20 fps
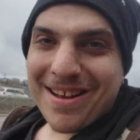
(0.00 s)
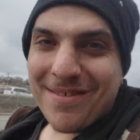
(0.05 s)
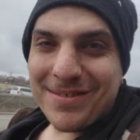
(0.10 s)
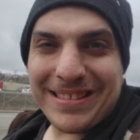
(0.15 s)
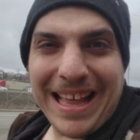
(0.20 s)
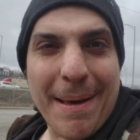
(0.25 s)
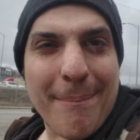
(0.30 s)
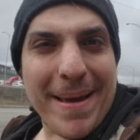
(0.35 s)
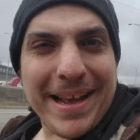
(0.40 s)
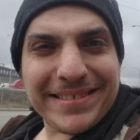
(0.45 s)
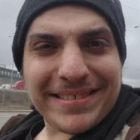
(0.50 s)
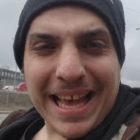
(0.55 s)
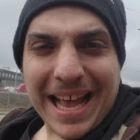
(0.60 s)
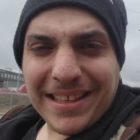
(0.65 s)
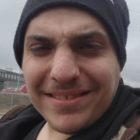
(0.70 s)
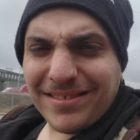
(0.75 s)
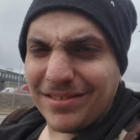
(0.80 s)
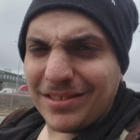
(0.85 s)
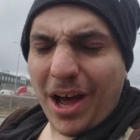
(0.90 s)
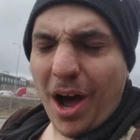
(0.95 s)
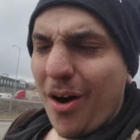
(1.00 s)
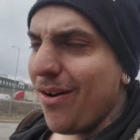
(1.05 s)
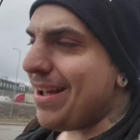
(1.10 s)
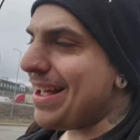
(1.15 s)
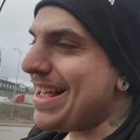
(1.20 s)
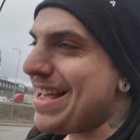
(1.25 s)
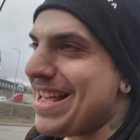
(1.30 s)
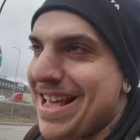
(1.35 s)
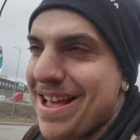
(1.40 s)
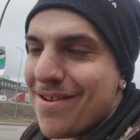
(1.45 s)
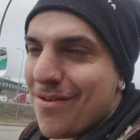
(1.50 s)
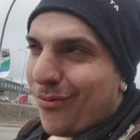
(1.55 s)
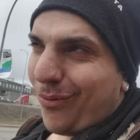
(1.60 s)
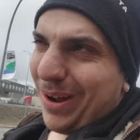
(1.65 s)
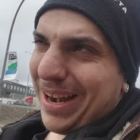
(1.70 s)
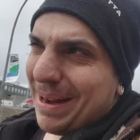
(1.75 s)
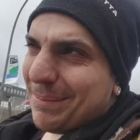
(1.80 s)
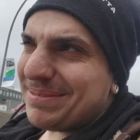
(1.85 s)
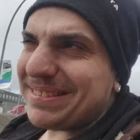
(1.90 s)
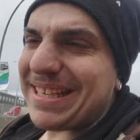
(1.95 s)
Does that make sense? No?
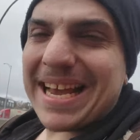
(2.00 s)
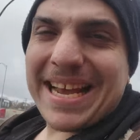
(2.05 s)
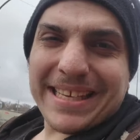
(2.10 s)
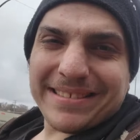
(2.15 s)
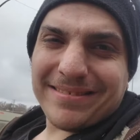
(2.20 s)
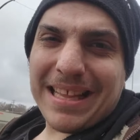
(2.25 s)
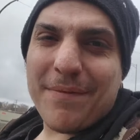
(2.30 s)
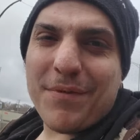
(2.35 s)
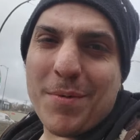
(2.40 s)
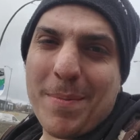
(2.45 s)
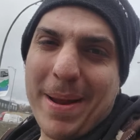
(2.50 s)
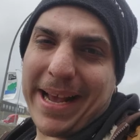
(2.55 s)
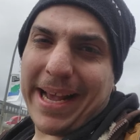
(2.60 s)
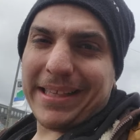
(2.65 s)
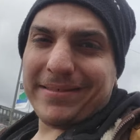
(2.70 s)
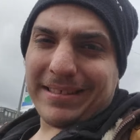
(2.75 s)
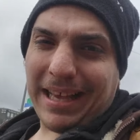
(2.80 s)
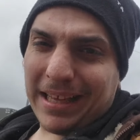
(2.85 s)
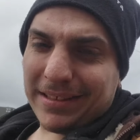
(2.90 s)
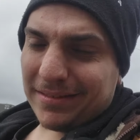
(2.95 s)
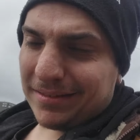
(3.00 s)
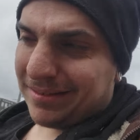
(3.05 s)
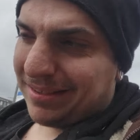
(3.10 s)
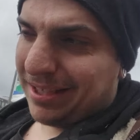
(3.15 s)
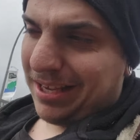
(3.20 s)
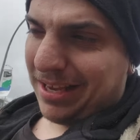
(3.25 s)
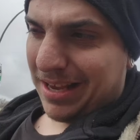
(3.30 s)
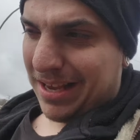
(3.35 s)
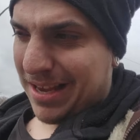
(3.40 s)
What I'm saying is never making sense.